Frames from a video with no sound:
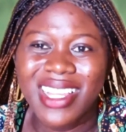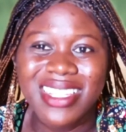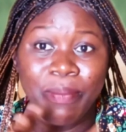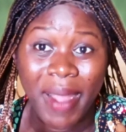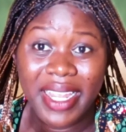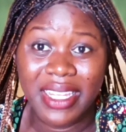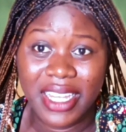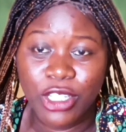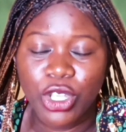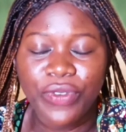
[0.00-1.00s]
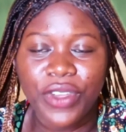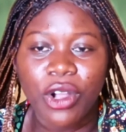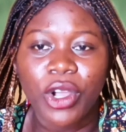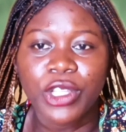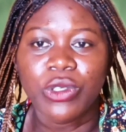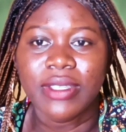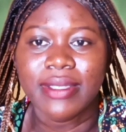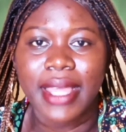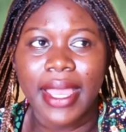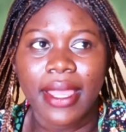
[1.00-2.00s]
It's per year. So if you're going to
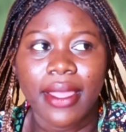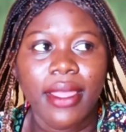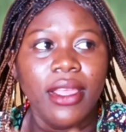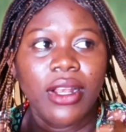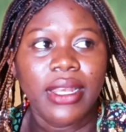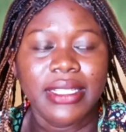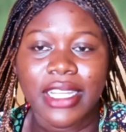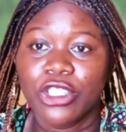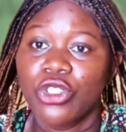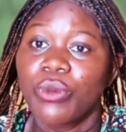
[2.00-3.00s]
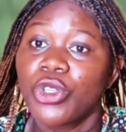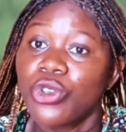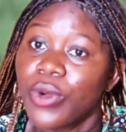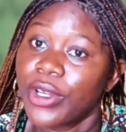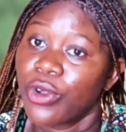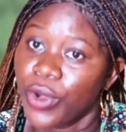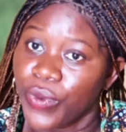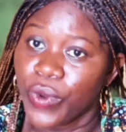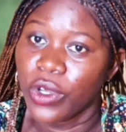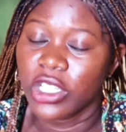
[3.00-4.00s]
stay, let's assume you are not
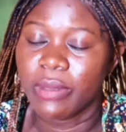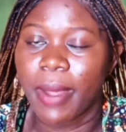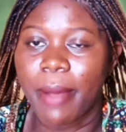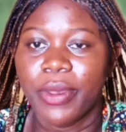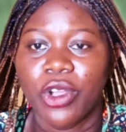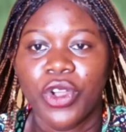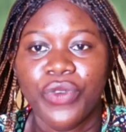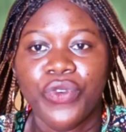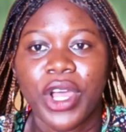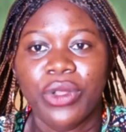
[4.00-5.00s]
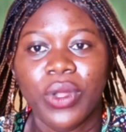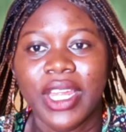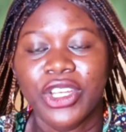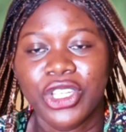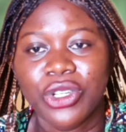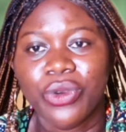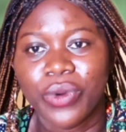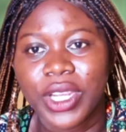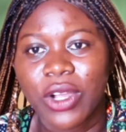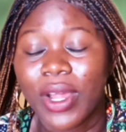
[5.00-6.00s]
going for OSPAP, you're going for another
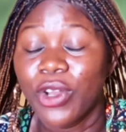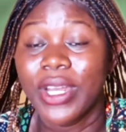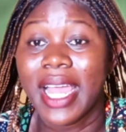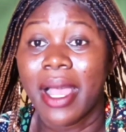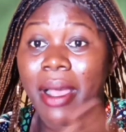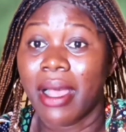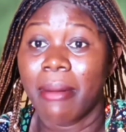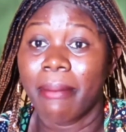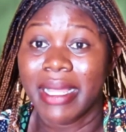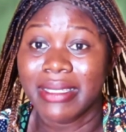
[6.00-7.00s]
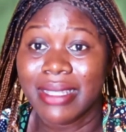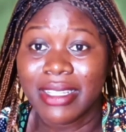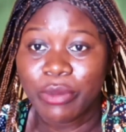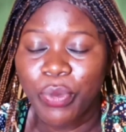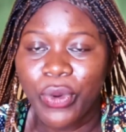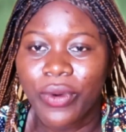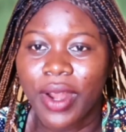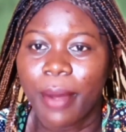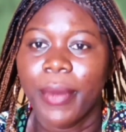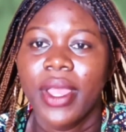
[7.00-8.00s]
degree or another master's
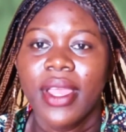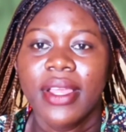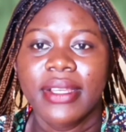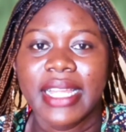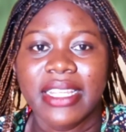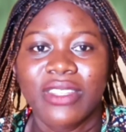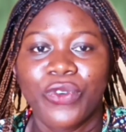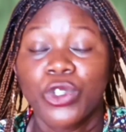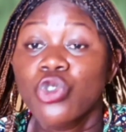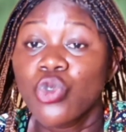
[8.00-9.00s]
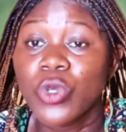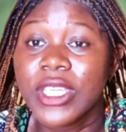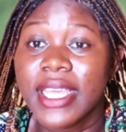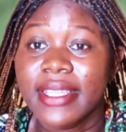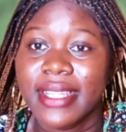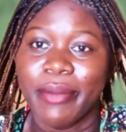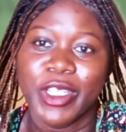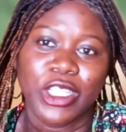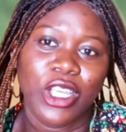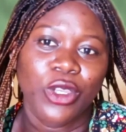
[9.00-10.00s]
program that's for 2 years, that
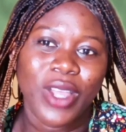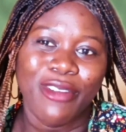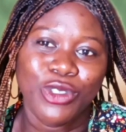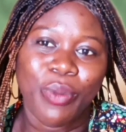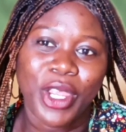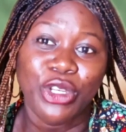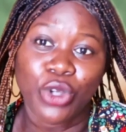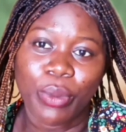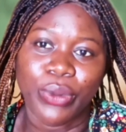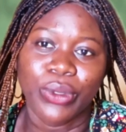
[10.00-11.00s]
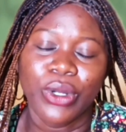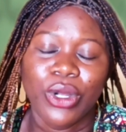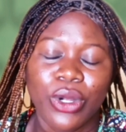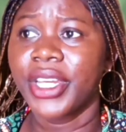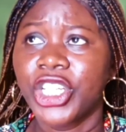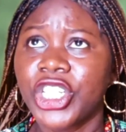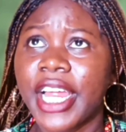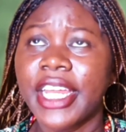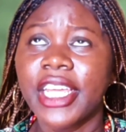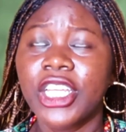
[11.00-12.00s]
means you have to pay double.
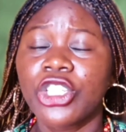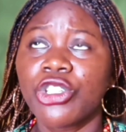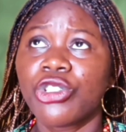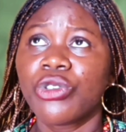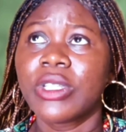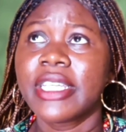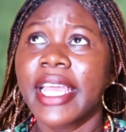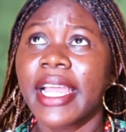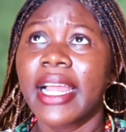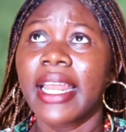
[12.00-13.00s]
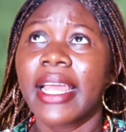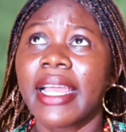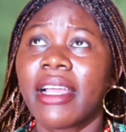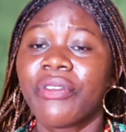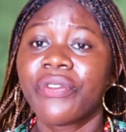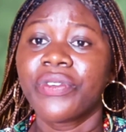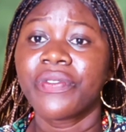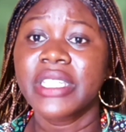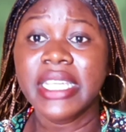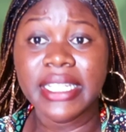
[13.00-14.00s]
Initially, it used to take like
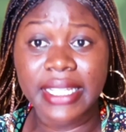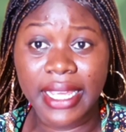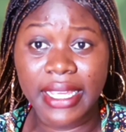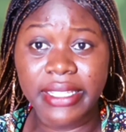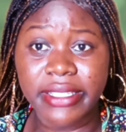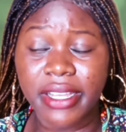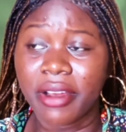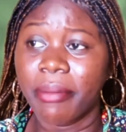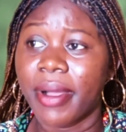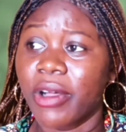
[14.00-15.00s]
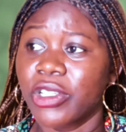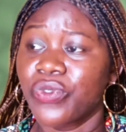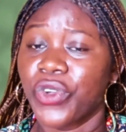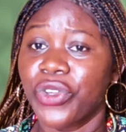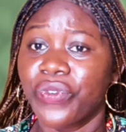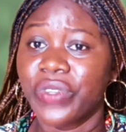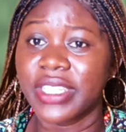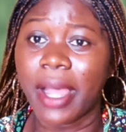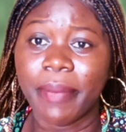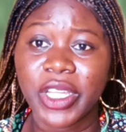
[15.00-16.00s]
15 days thereabouts for your
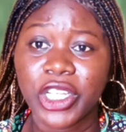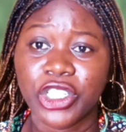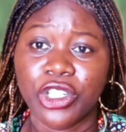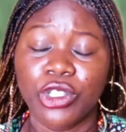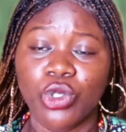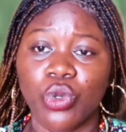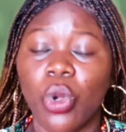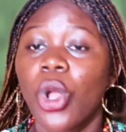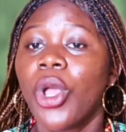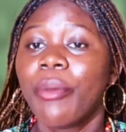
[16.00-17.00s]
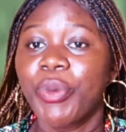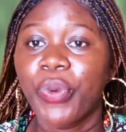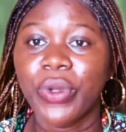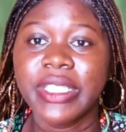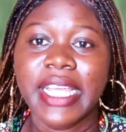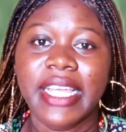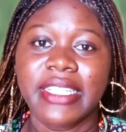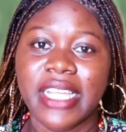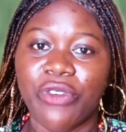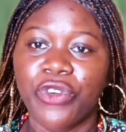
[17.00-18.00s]
visa application to be
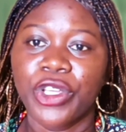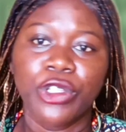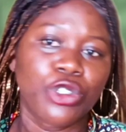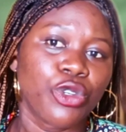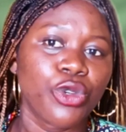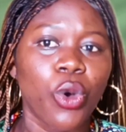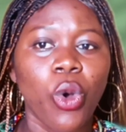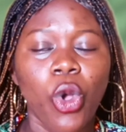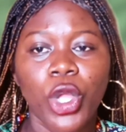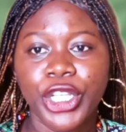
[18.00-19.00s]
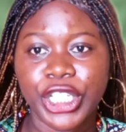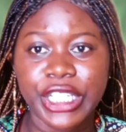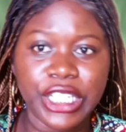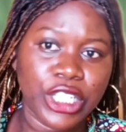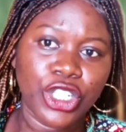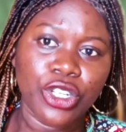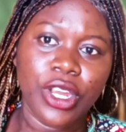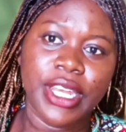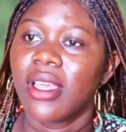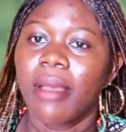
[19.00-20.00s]
processed and for you to know the
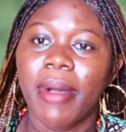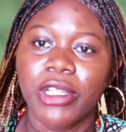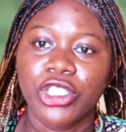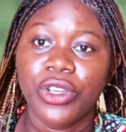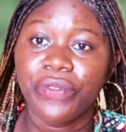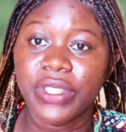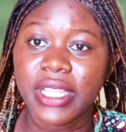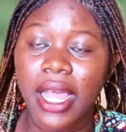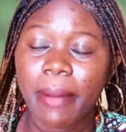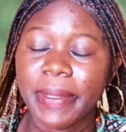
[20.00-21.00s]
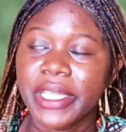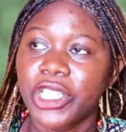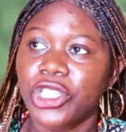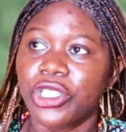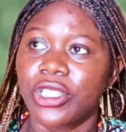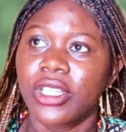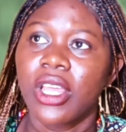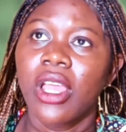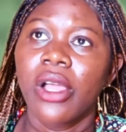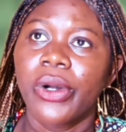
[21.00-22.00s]
decision about your visa application,
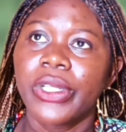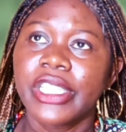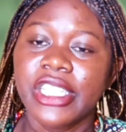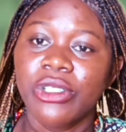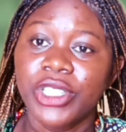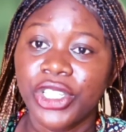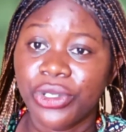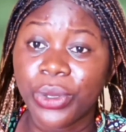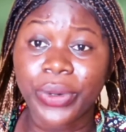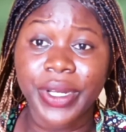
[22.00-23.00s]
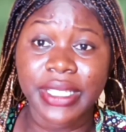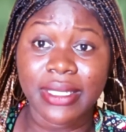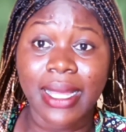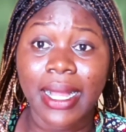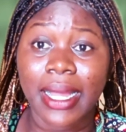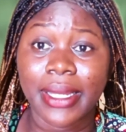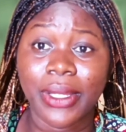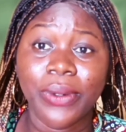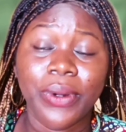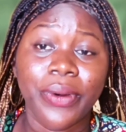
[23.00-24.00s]
until the Ukraine saga,
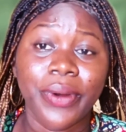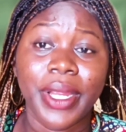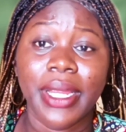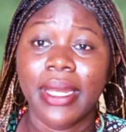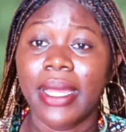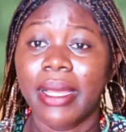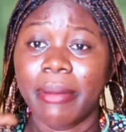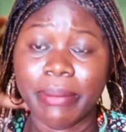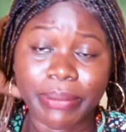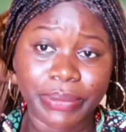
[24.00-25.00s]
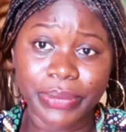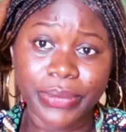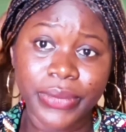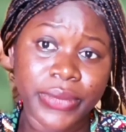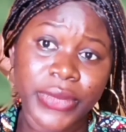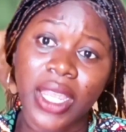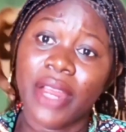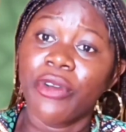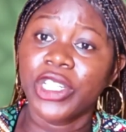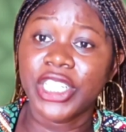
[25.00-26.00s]
the Ukraine
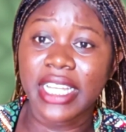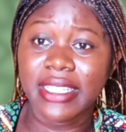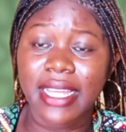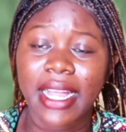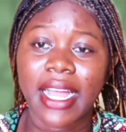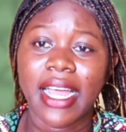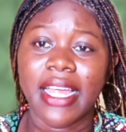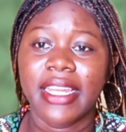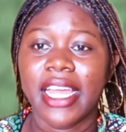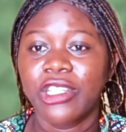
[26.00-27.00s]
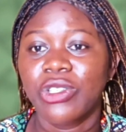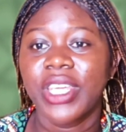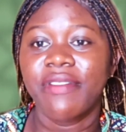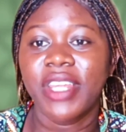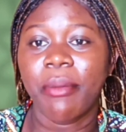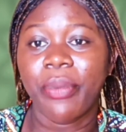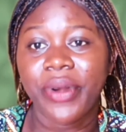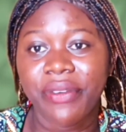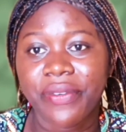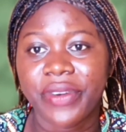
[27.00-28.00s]
Russia saga, and they had to give them
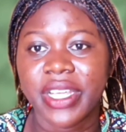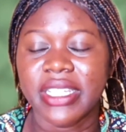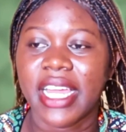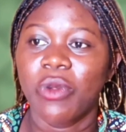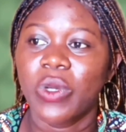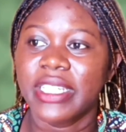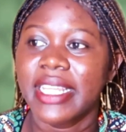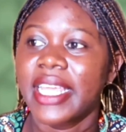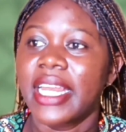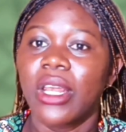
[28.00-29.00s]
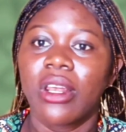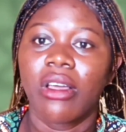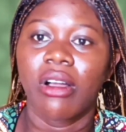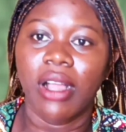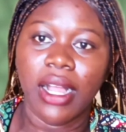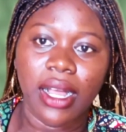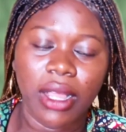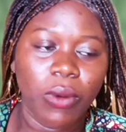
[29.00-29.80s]
preference, and it was taking longer.